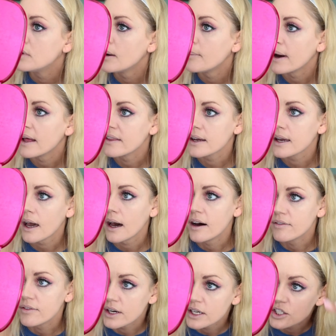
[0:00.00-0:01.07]
about the
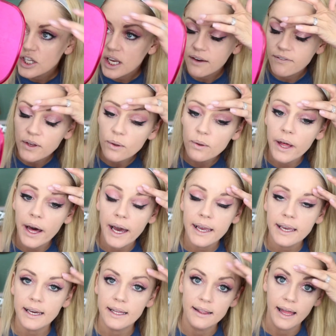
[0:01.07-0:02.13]
coverage. If you
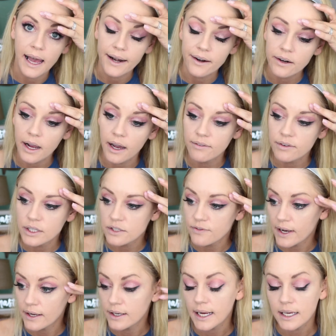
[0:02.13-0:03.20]
like a lighter coverage
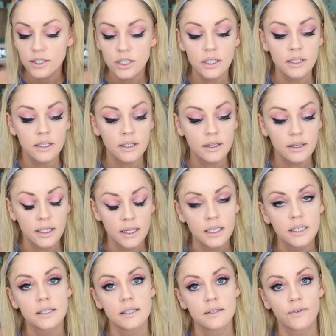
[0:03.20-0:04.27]
foundation, then
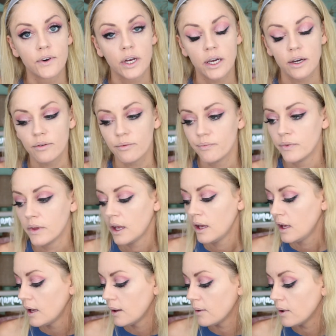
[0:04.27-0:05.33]
this is for you.
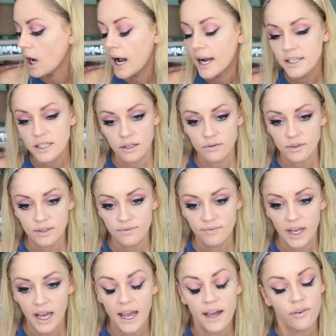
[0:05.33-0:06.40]
I don't.
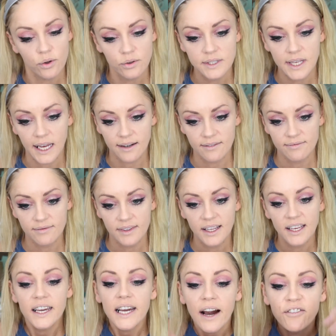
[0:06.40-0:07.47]
I have old skin.
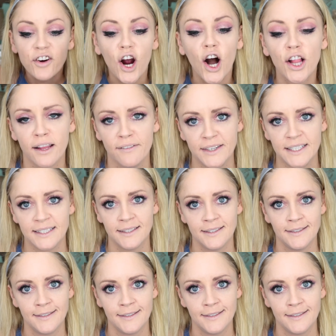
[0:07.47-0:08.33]
Cover all of it.